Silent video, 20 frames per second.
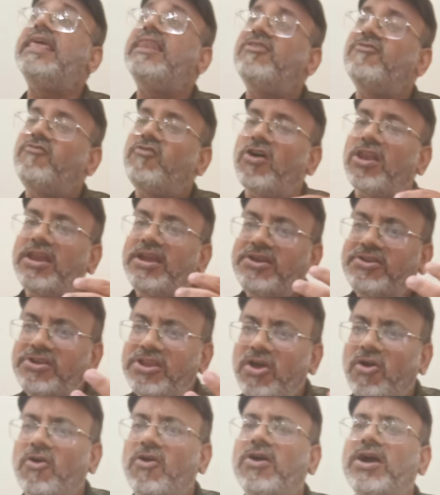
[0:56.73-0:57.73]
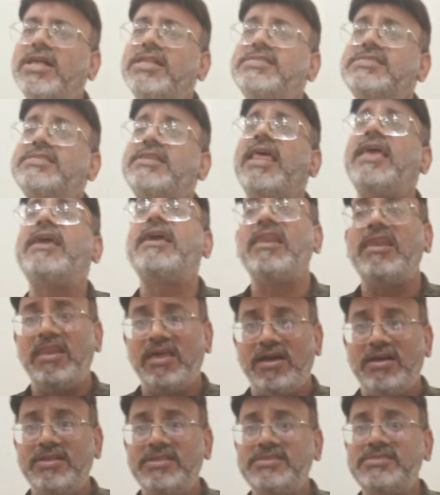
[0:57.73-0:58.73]
involuntary organs like
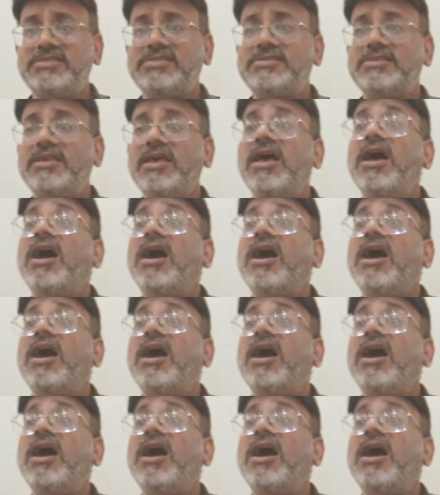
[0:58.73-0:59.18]
lungs,